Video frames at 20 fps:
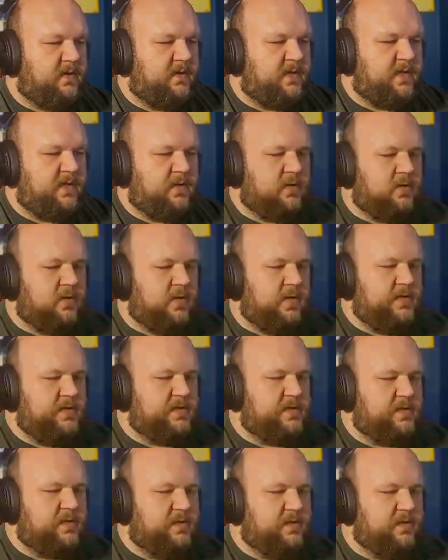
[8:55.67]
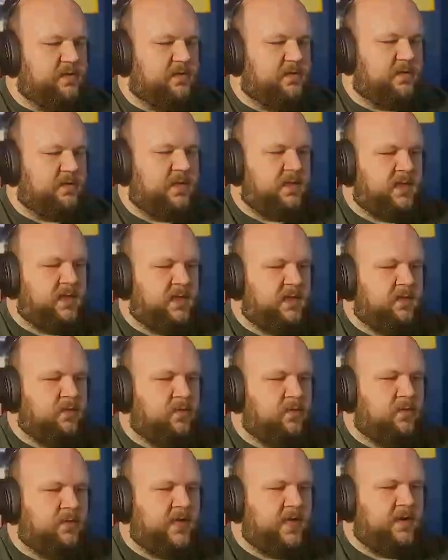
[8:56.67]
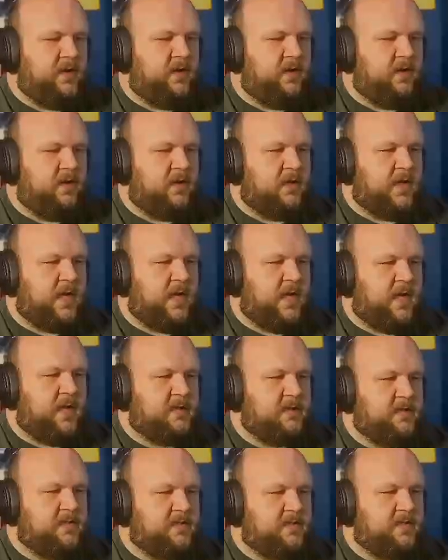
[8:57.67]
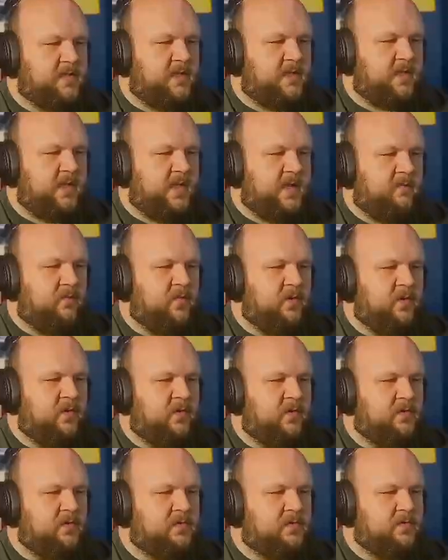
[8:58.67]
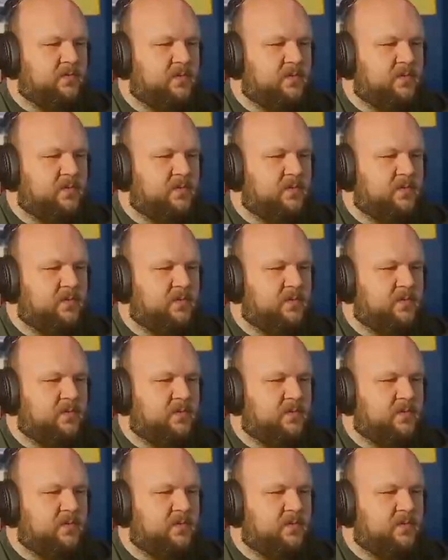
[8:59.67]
decrease the cooldown on our attacks, and that will